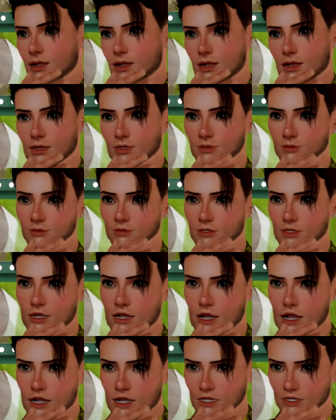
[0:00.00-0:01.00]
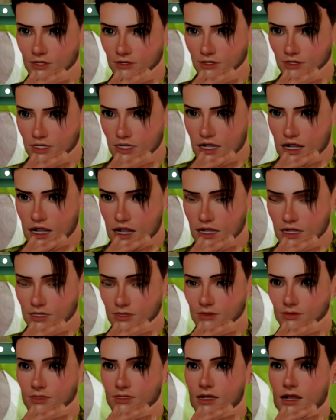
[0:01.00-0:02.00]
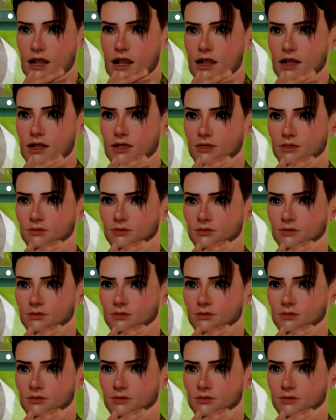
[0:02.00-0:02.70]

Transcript: Are you and your girlfriend back at home still together?